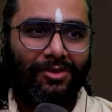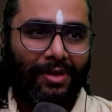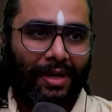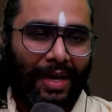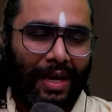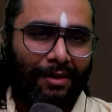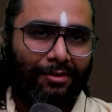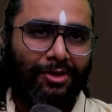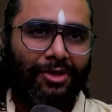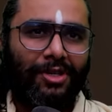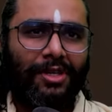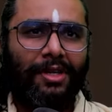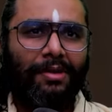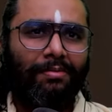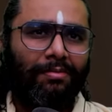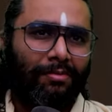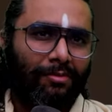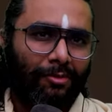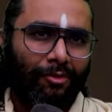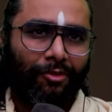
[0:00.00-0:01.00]
live
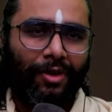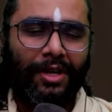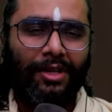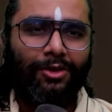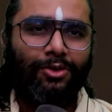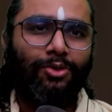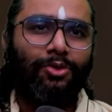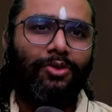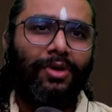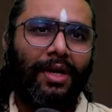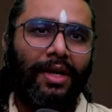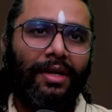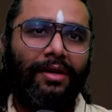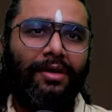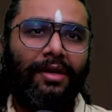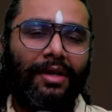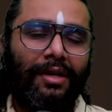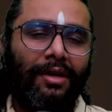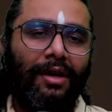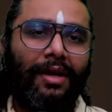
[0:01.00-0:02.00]
stream very soon,
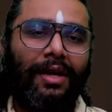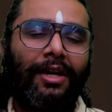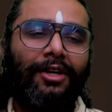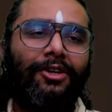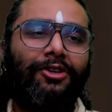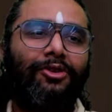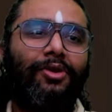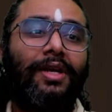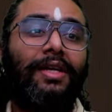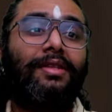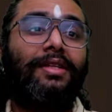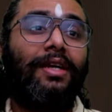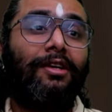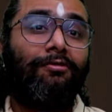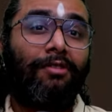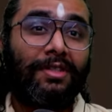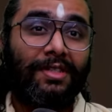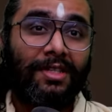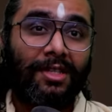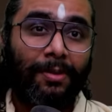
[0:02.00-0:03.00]
and it will continue like that.
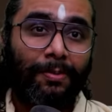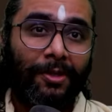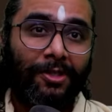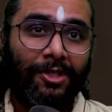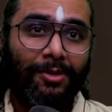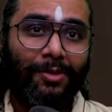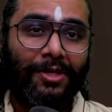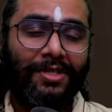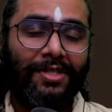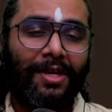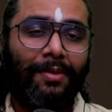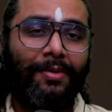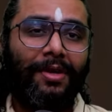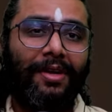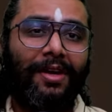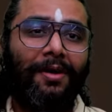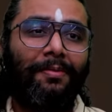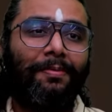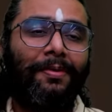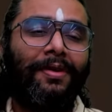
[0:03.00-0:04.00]
Vasanta Panchami is
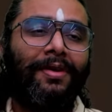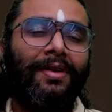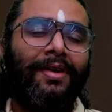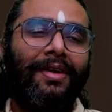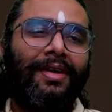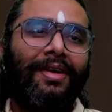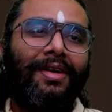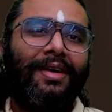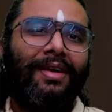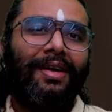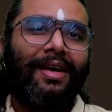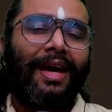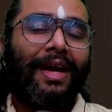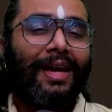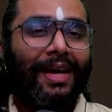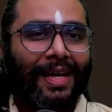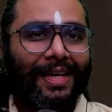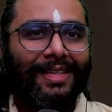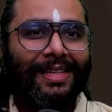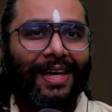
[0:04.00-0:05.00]
coming up.
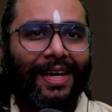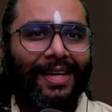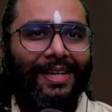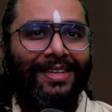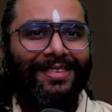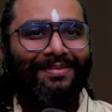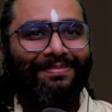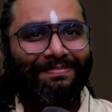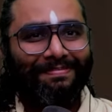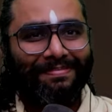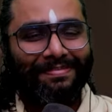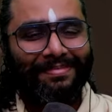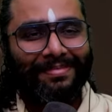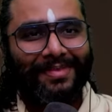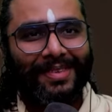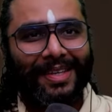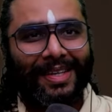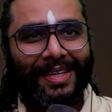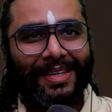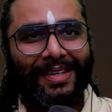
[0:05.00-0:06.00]
Unlike that,
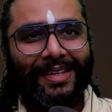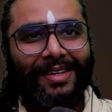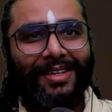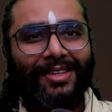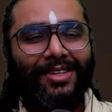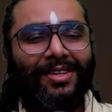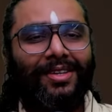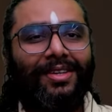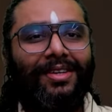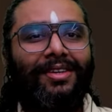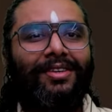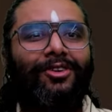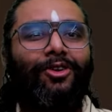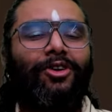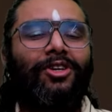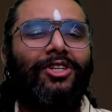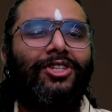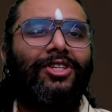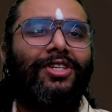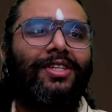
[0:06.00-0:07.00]

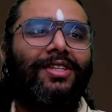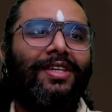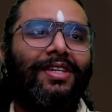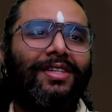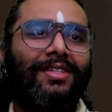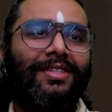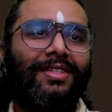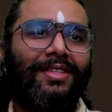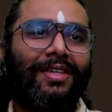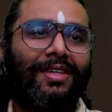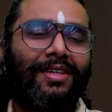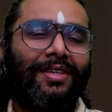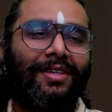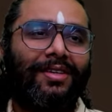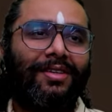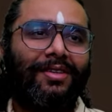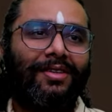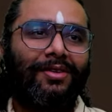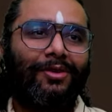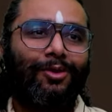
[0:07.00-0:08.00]
Dr. Sridhar's
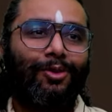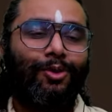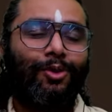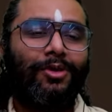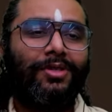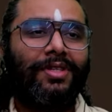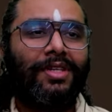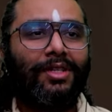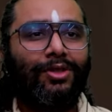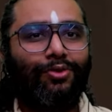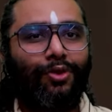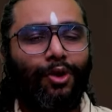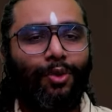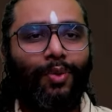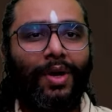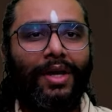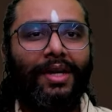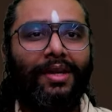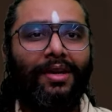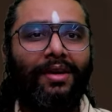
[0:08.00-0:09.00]
course is for
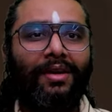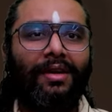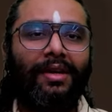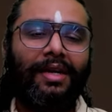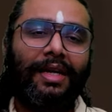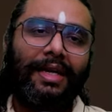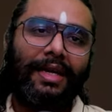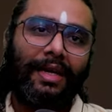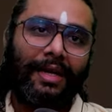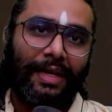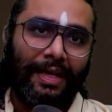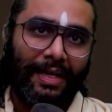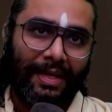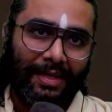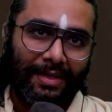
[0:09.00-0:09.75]
1 year. It